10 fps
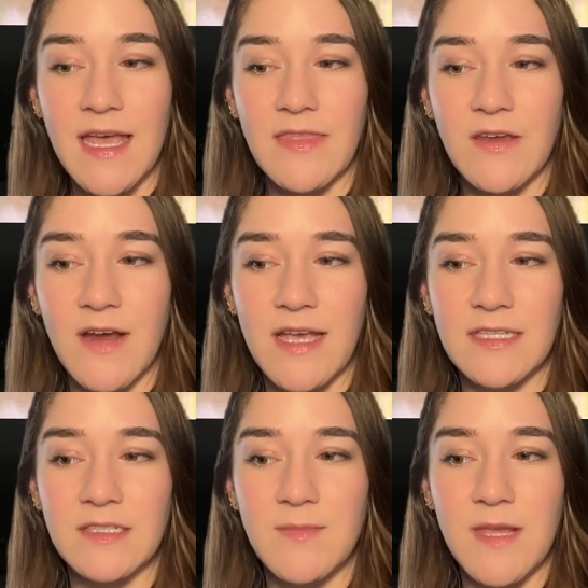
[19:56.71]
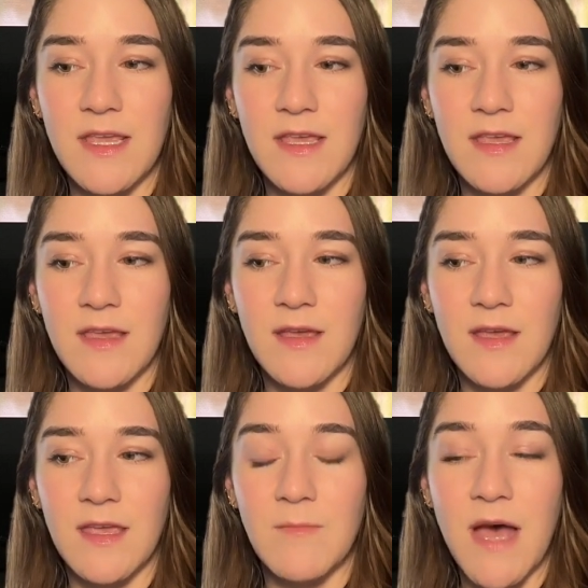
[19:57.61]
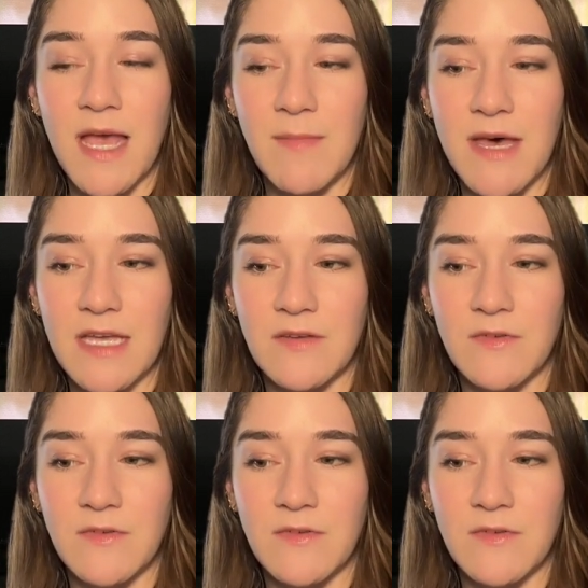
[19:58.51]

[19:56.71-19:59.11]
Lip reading: There has to be, in my mind,